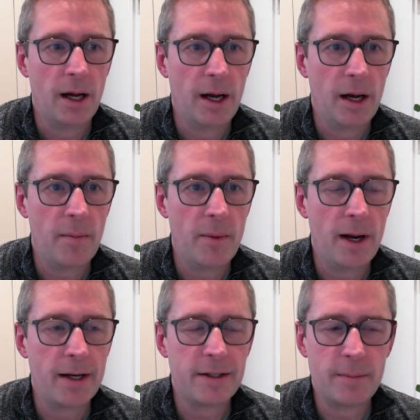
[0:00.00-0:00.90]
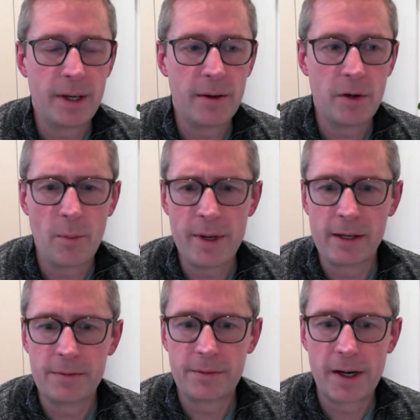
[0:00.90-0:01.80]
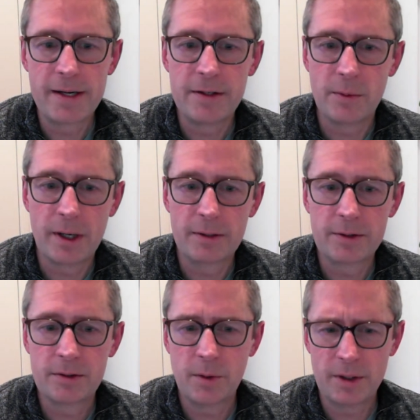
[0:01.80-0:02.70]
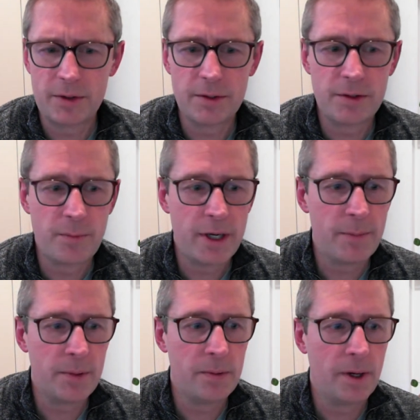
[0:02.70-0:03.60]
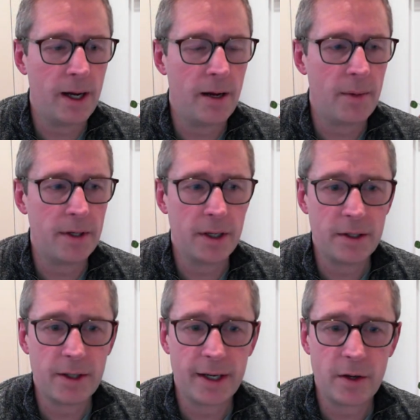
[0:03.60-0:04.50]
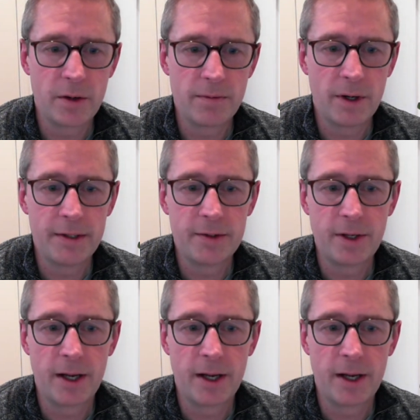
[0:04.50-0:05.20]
And it's about not being afraid to ask questions of people and take on advice.